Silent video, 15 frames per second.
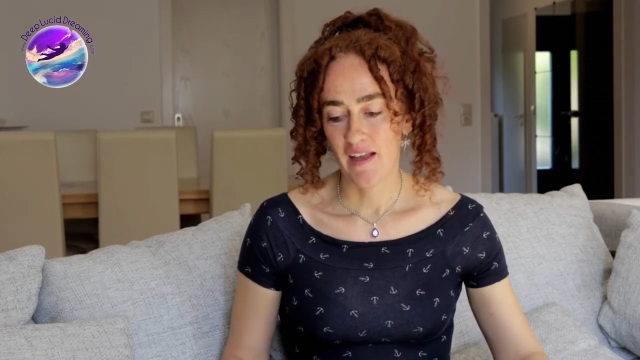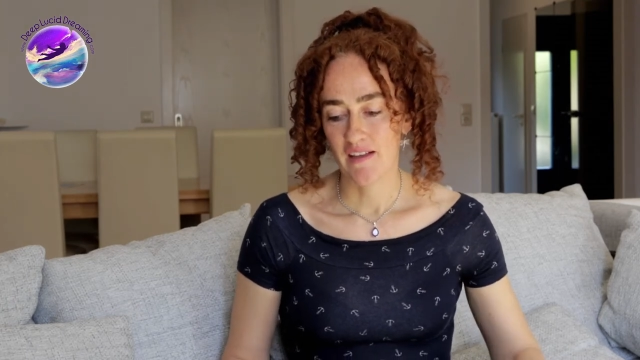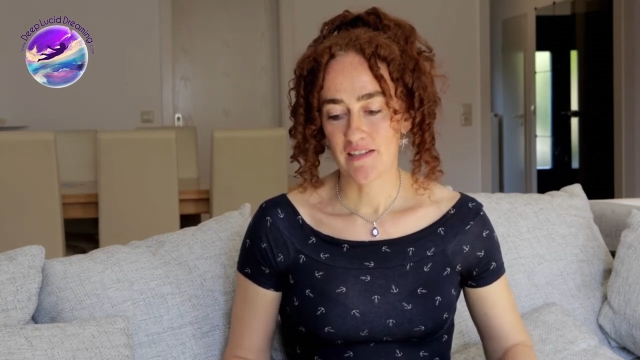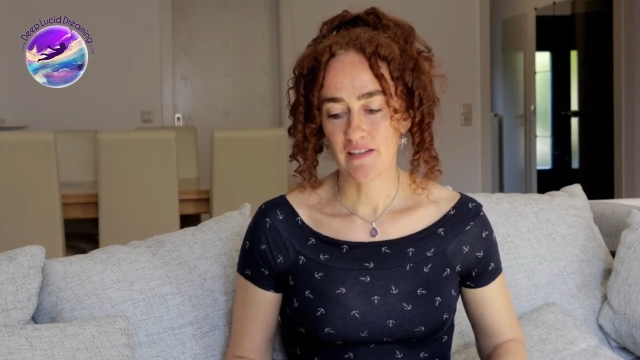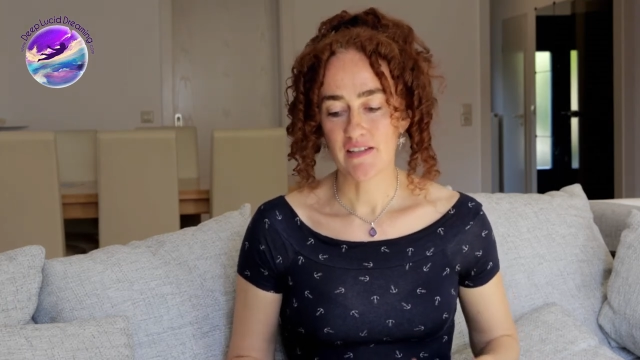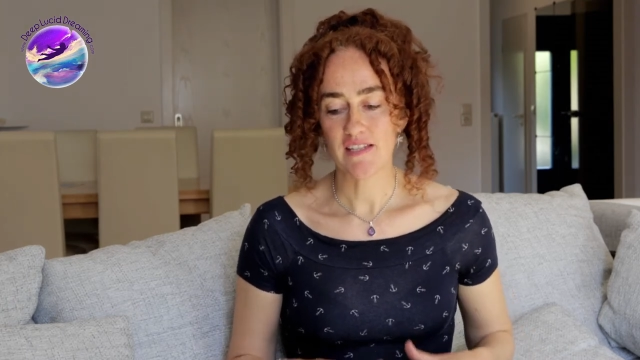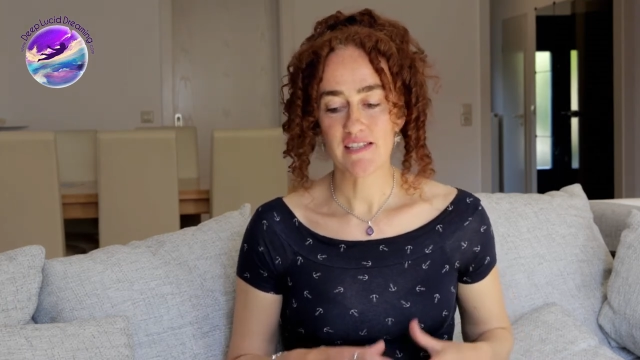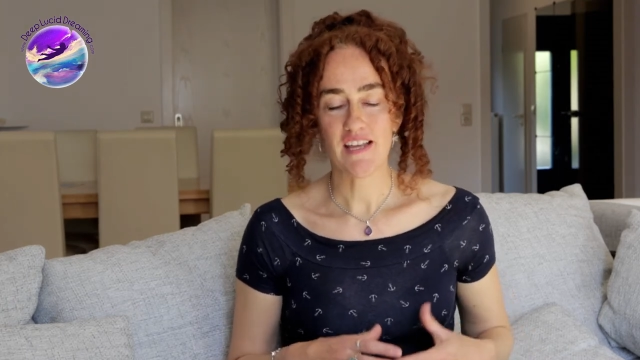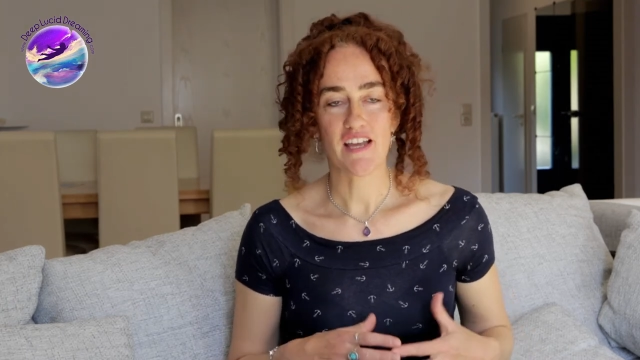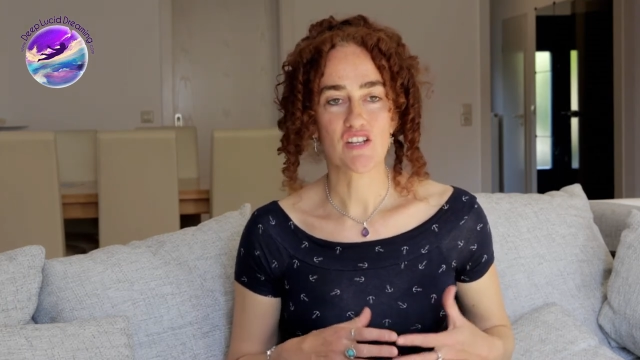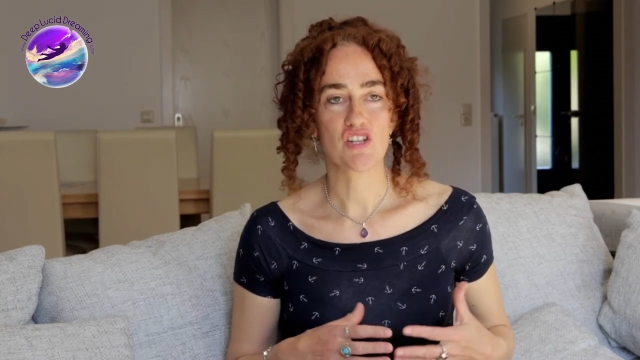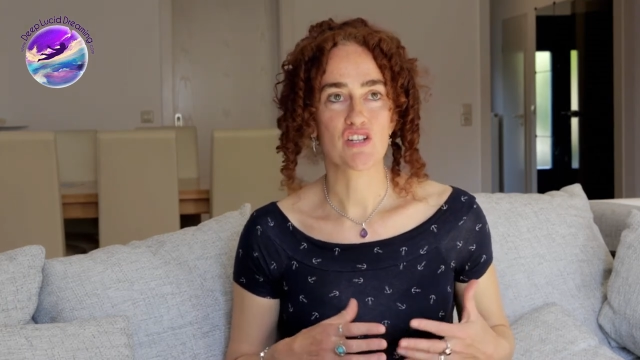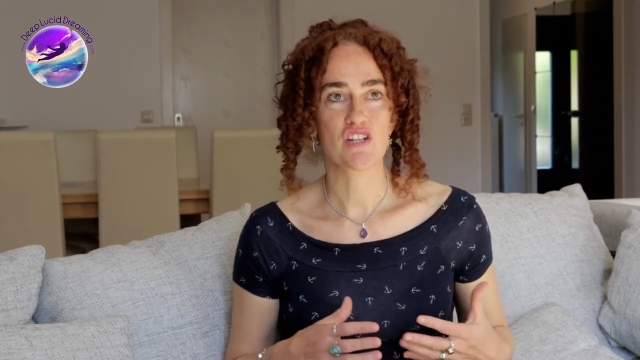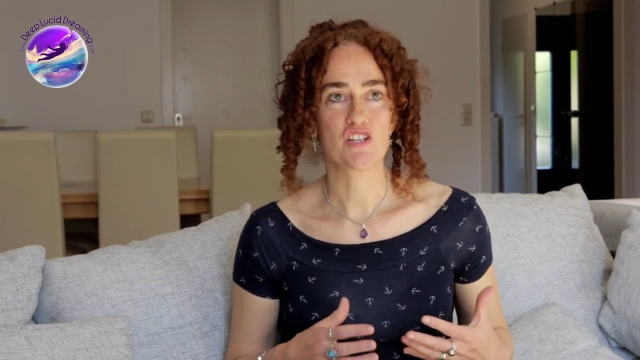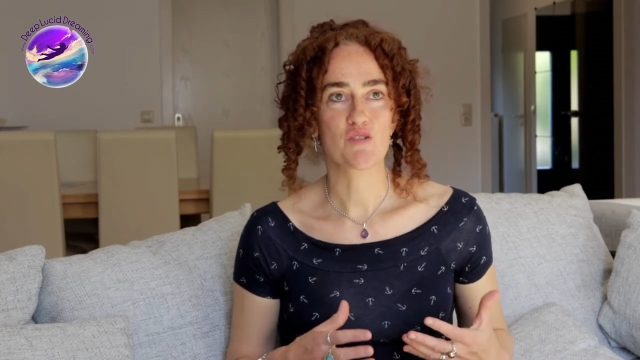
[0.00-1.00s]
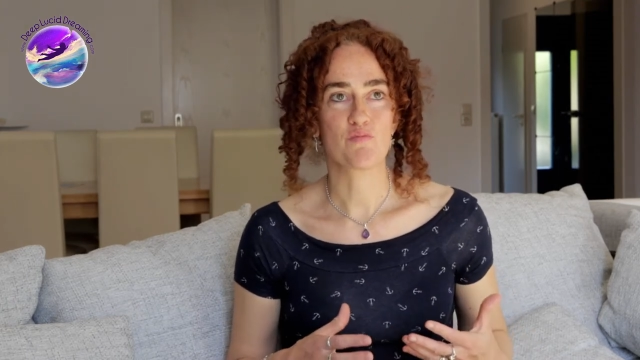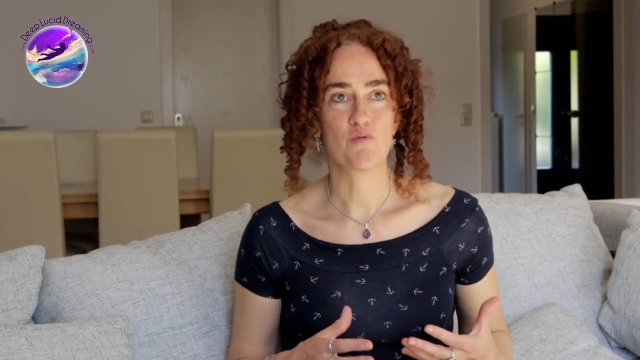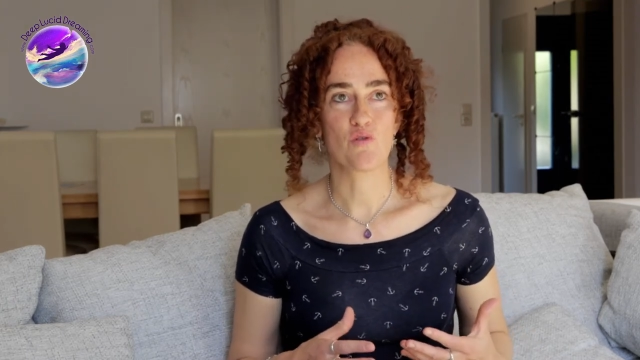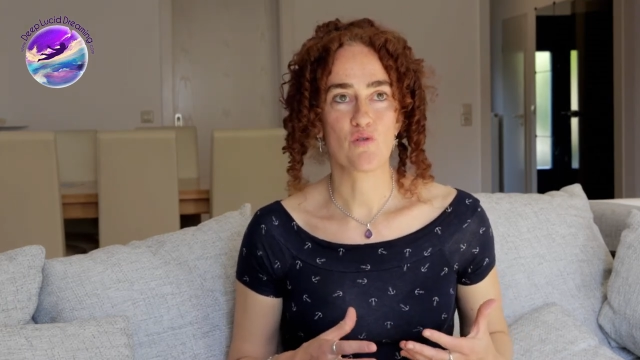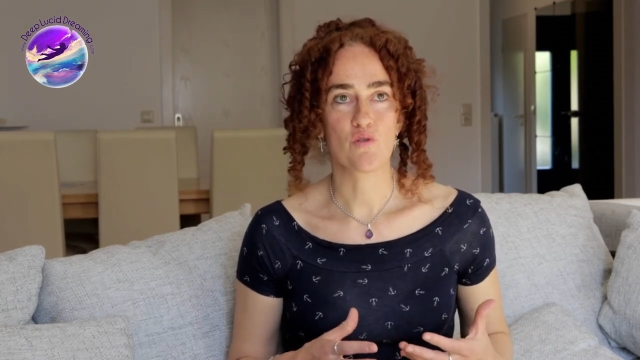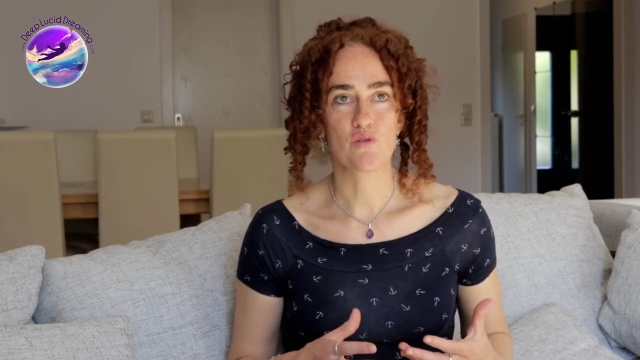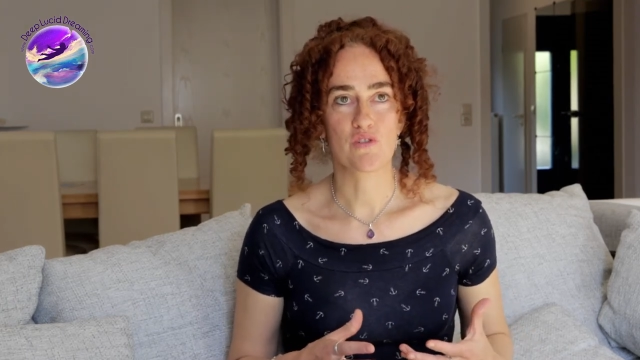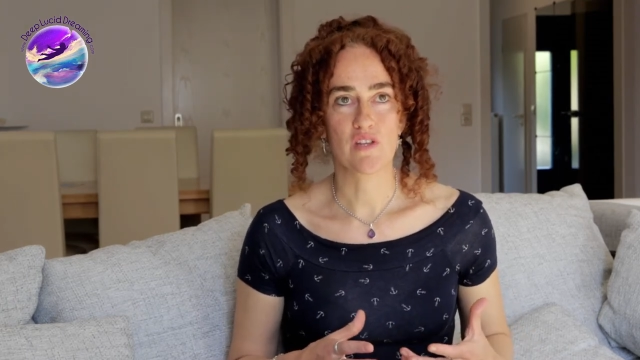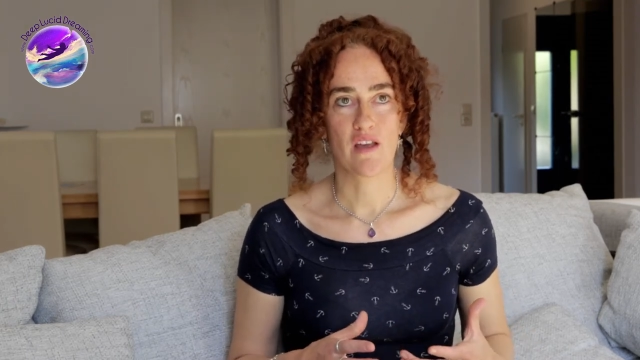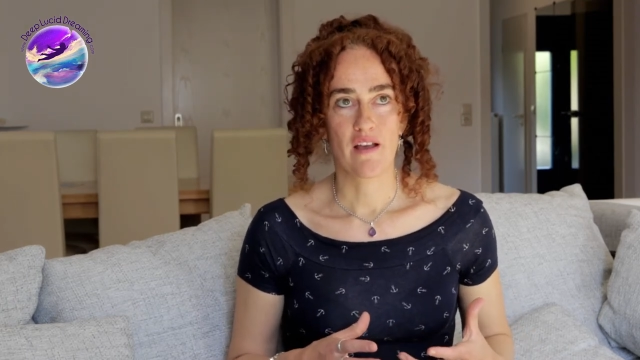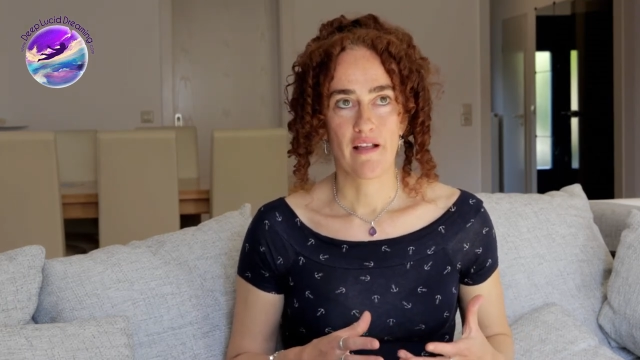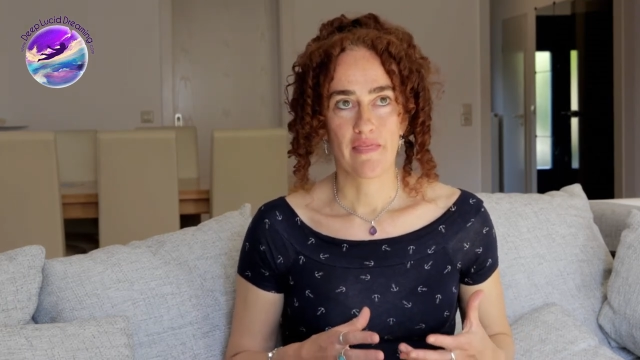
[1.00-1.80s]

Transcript: So this section explores